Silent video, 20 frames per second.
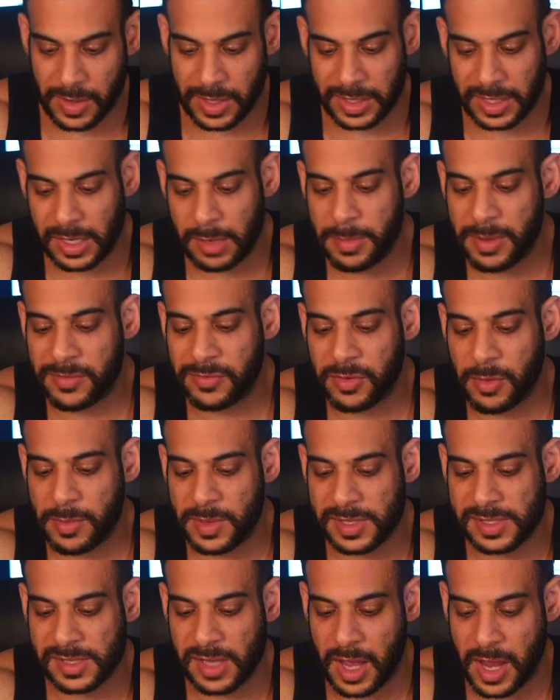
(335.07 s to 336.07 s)
A little bit from
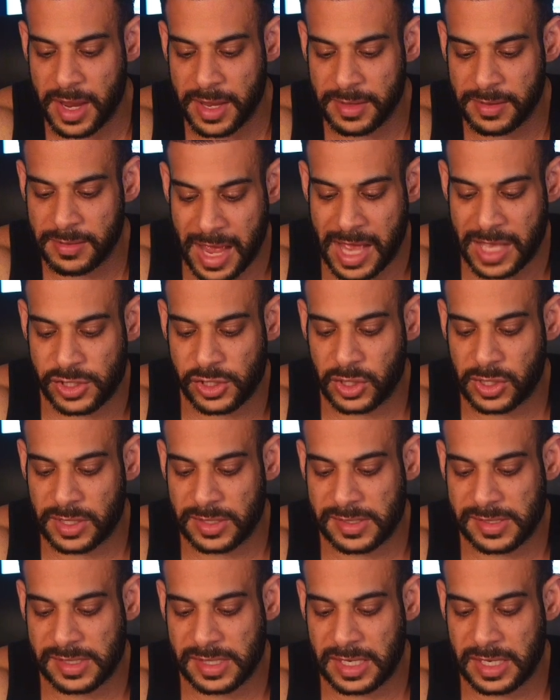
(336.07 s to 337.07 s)
the side. As you
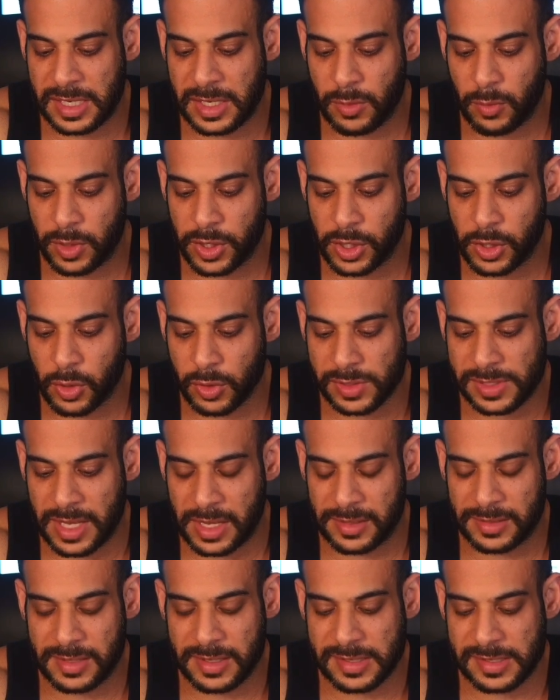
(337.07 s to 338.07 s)
can see, when he goes
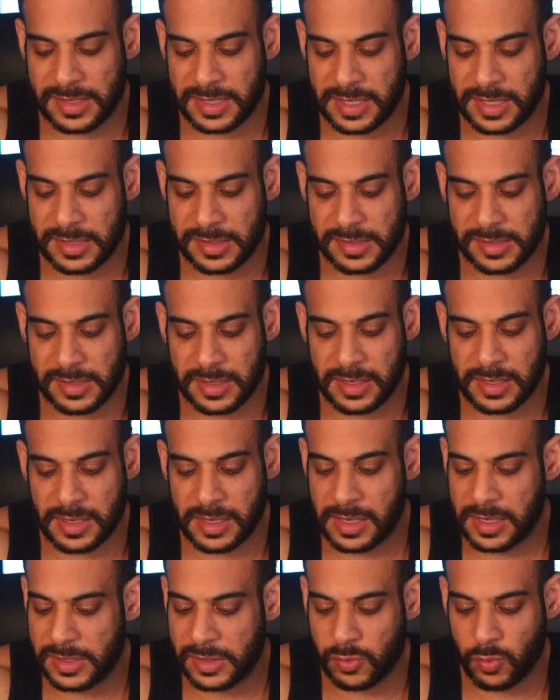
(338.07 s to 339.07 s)
down to his knees,
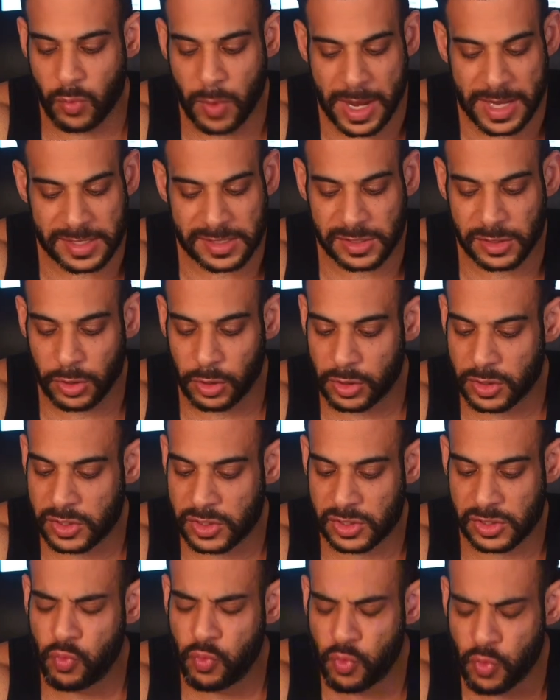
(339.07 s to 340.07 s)
his waist
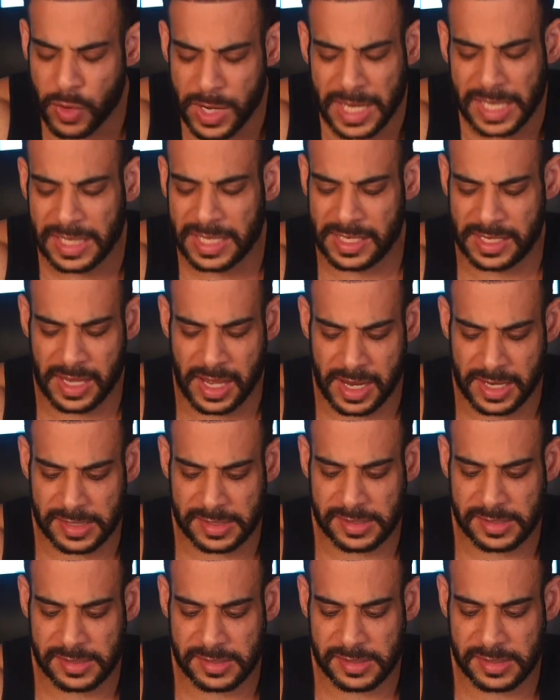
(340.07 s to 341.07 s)
looks really
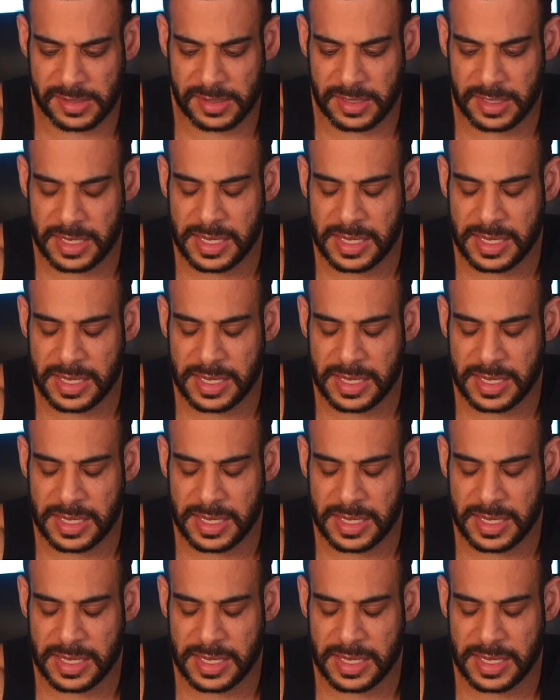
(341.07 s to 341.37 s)
nice.